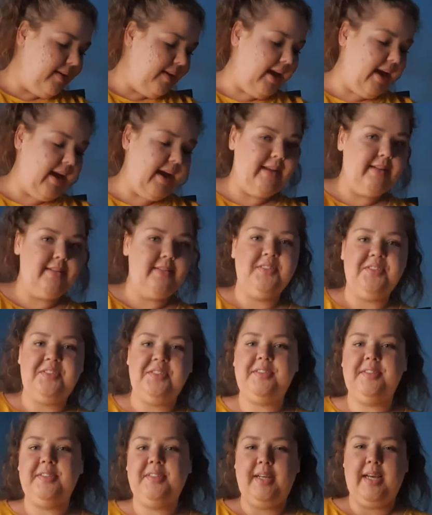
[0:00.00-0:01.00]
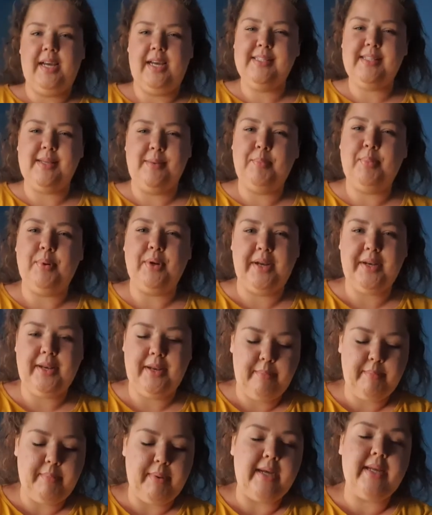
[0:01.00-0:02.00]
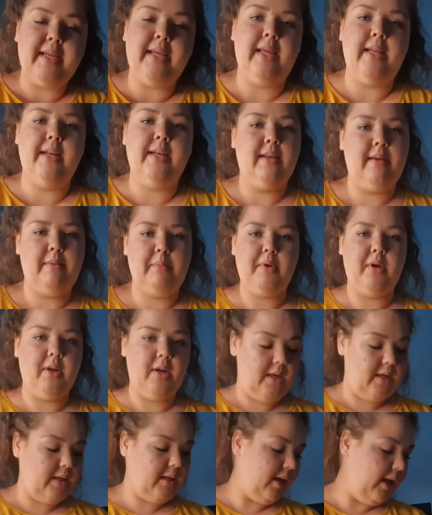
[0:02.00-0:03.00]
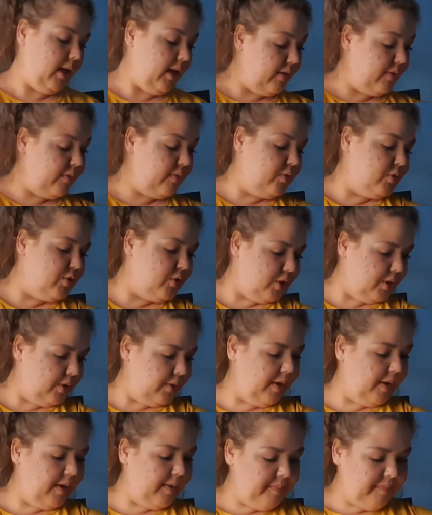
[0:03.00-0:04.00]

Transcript: and as I'm putting it back in, I'm gonna kind of show you.